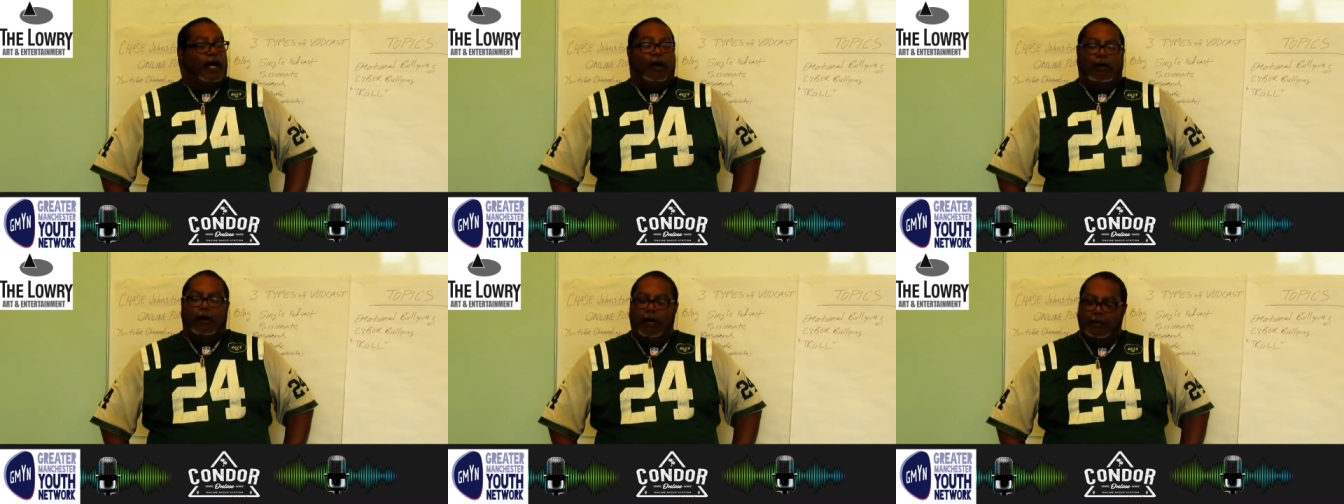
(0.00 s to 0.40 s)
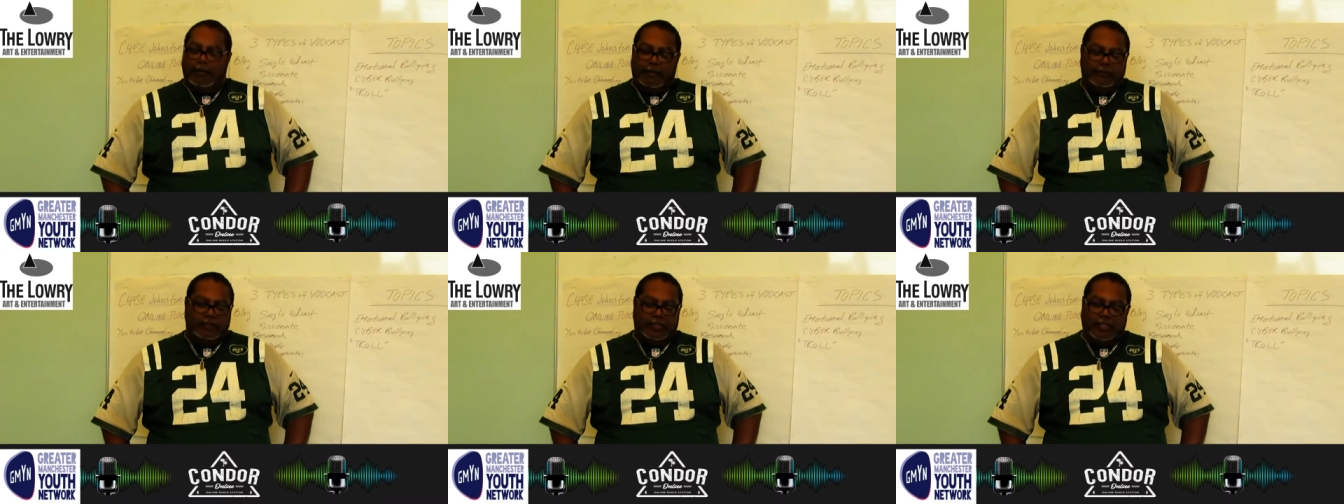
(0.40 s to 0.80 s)
Oh,
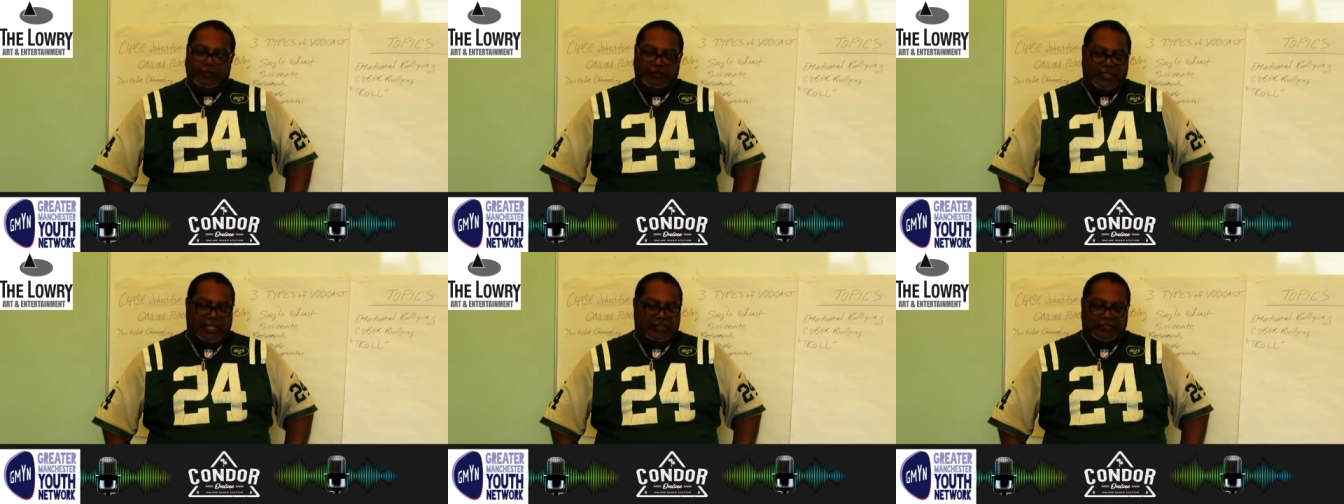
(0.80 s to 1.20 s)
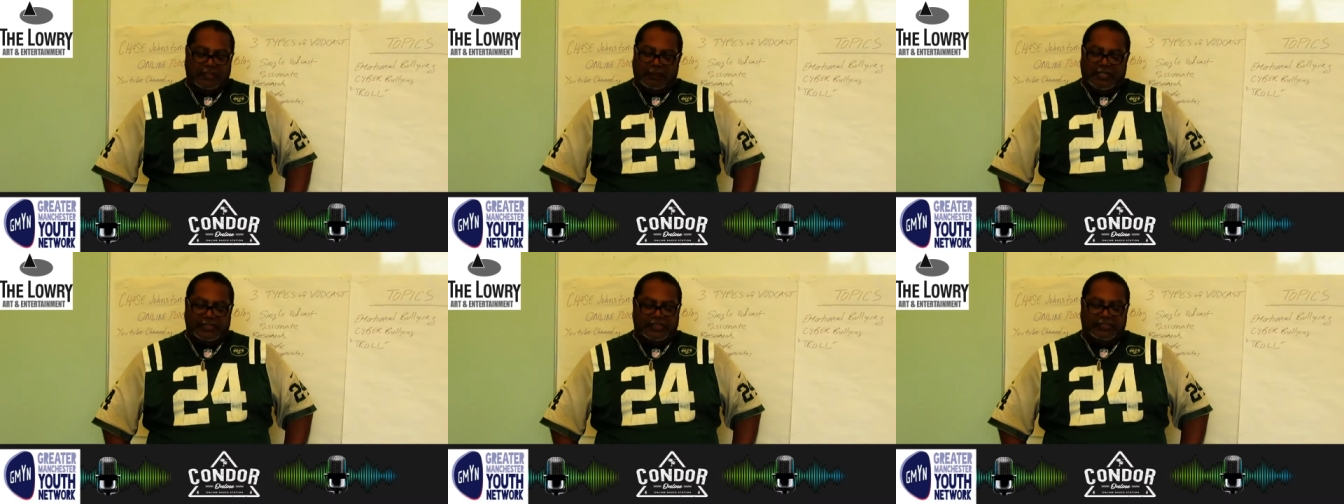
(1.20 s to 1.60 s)
I'm really upset.
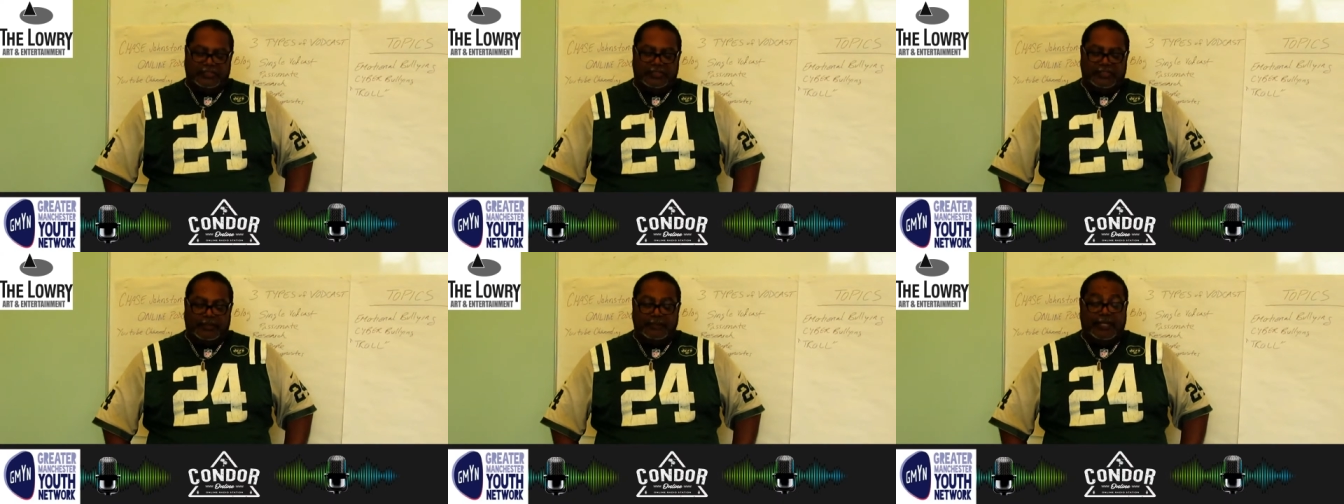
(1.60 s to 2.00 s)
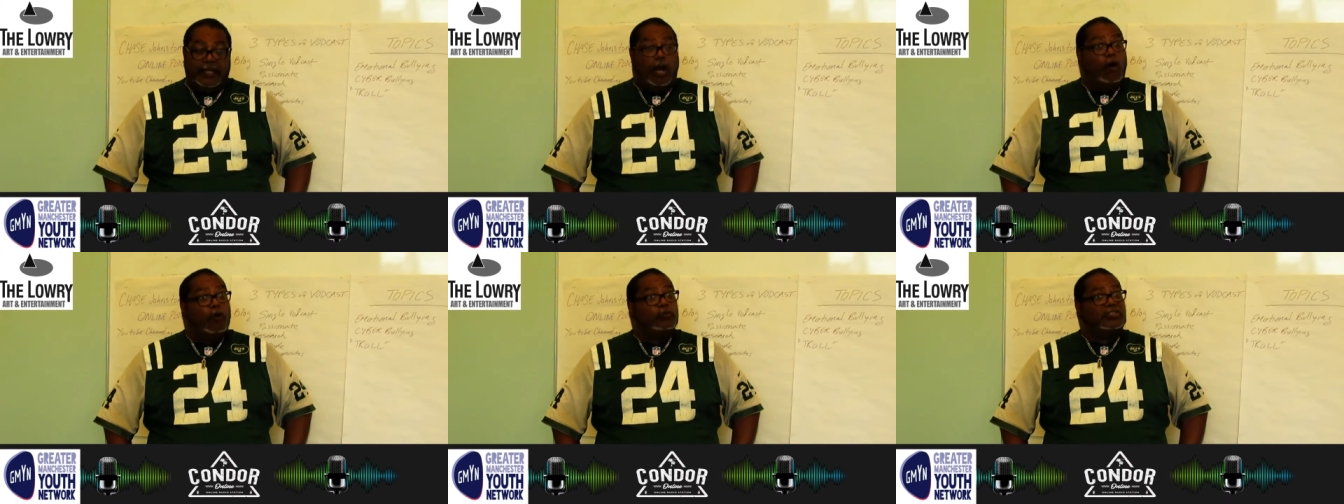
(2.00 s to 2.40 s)
Somebody just said something.
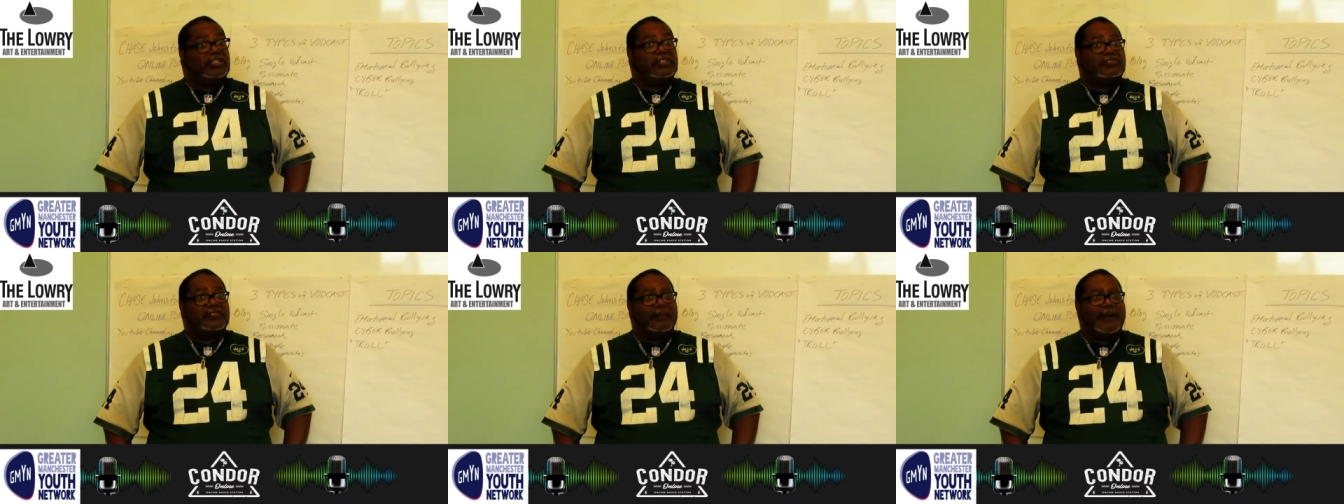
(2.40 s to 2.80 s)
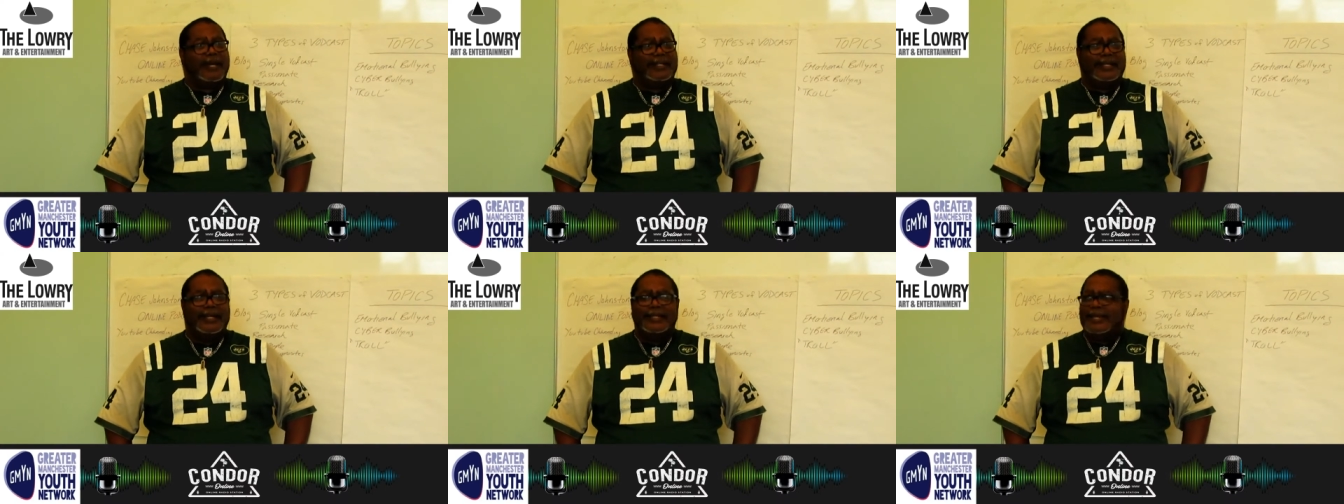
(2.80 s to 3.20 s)
Oh, did
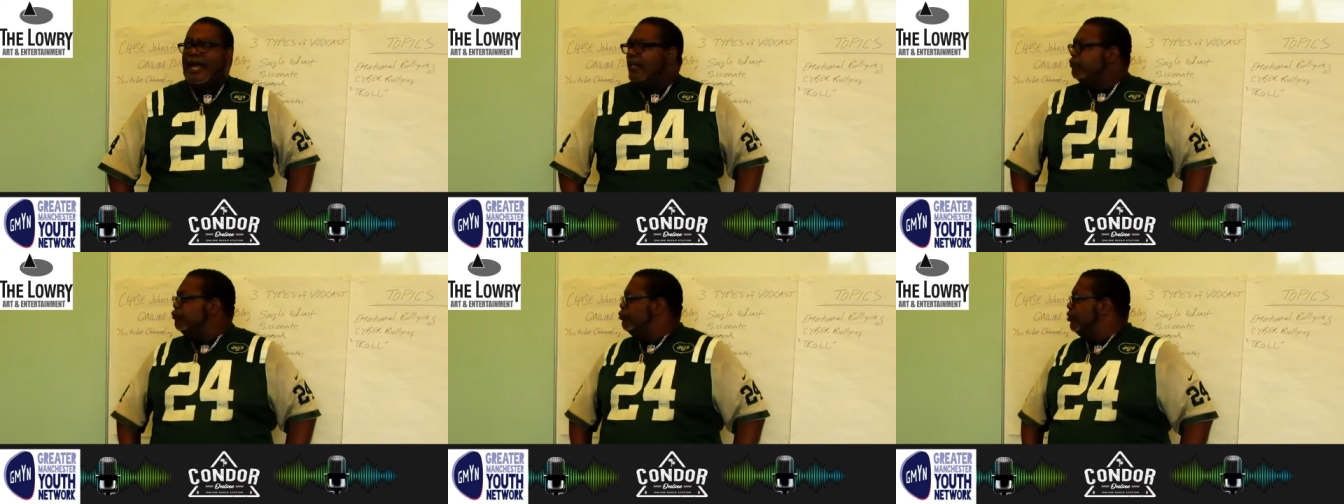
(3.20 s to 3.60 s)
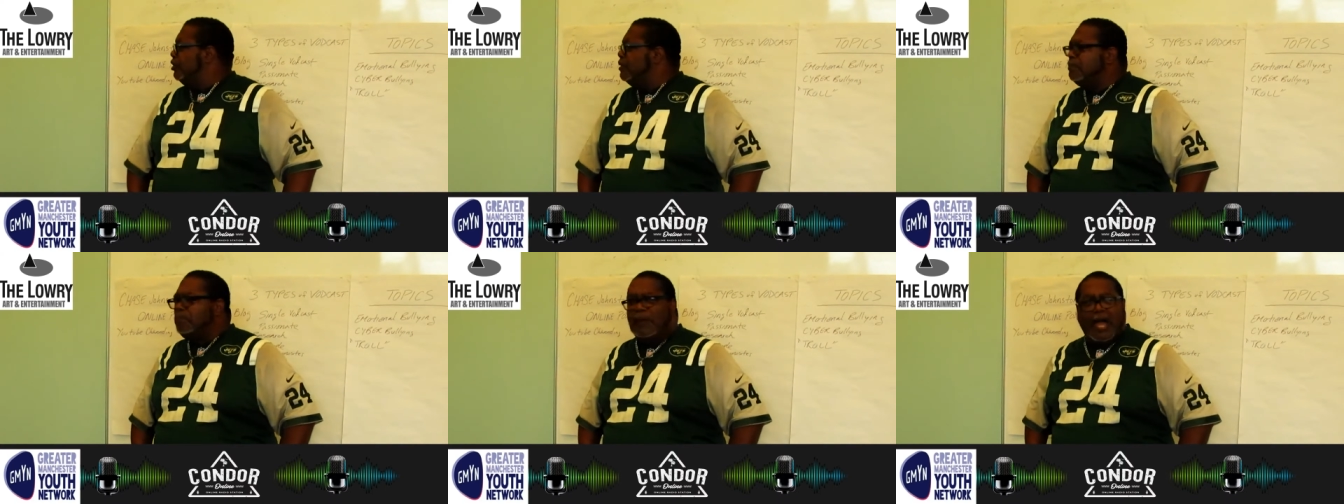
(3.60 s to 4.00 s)
somebody? That's
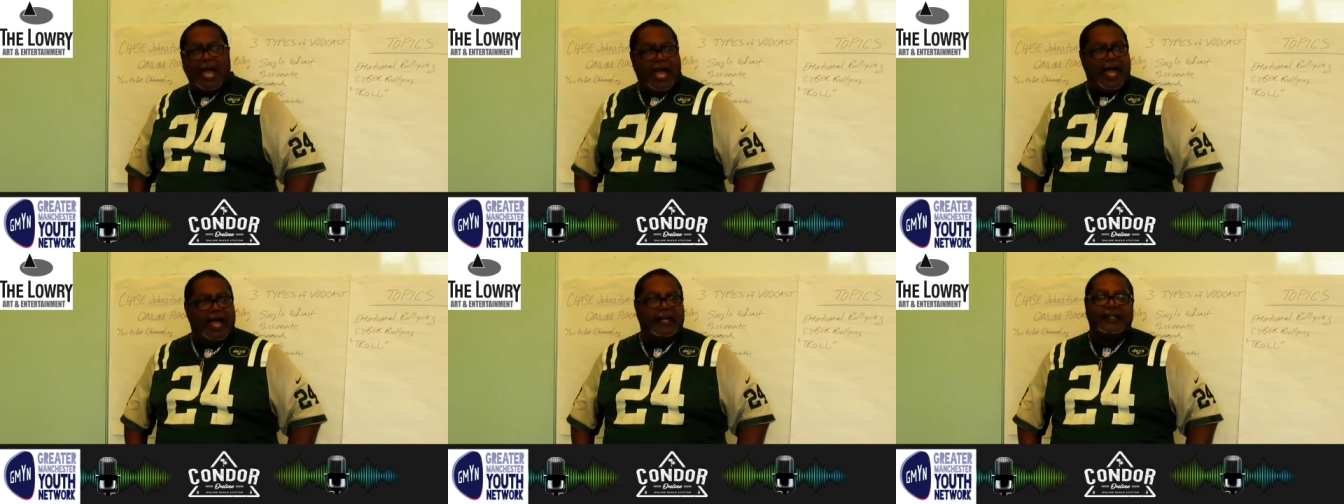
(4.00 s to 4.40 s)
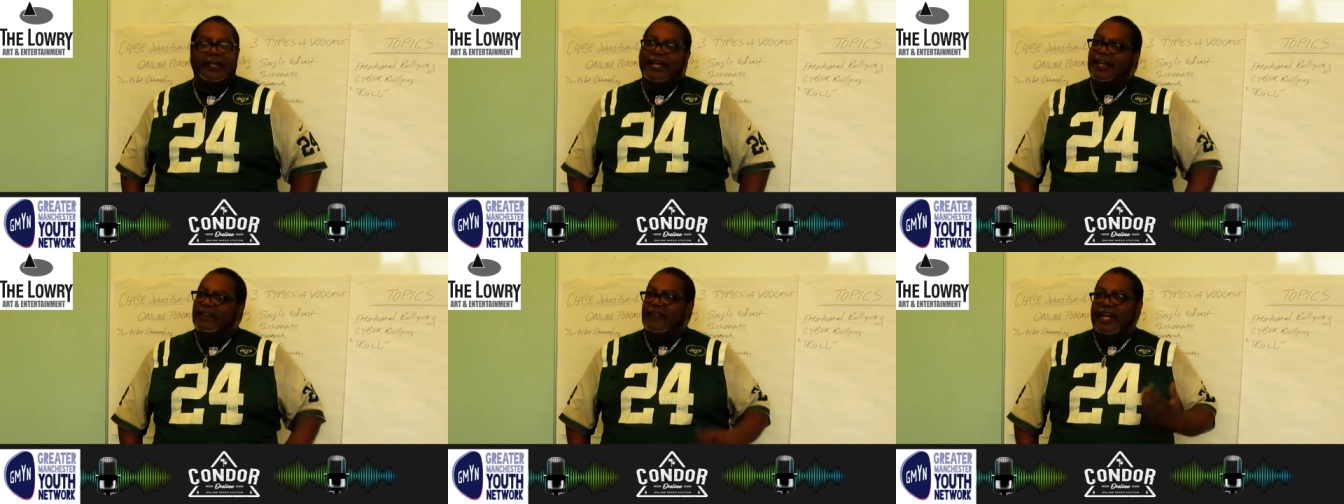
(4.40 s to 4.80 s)
really bad.
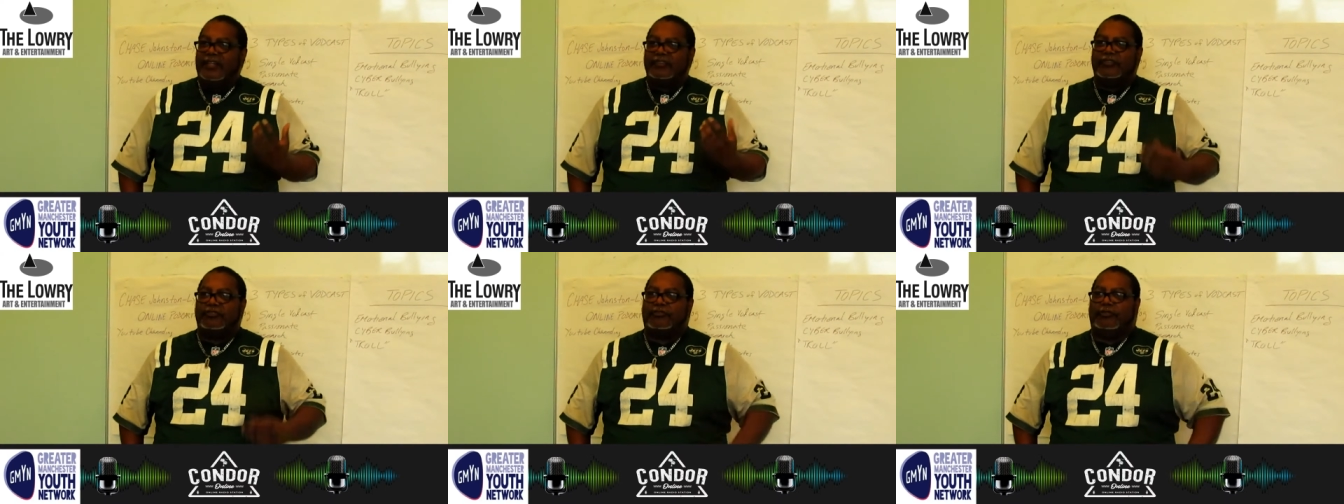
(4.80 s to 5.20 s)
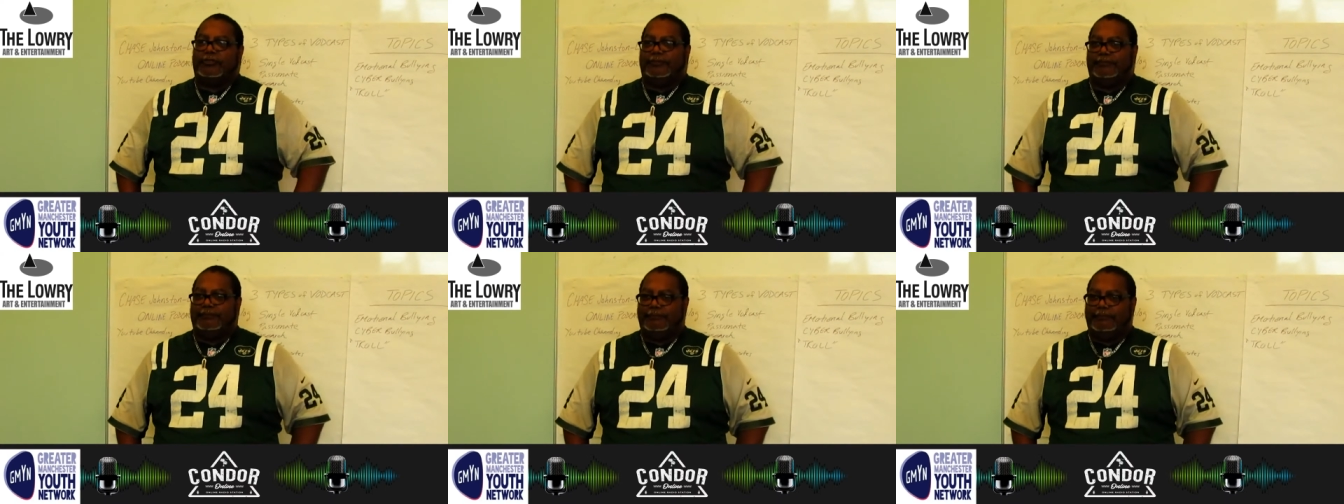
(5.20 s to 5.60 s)
And that's true.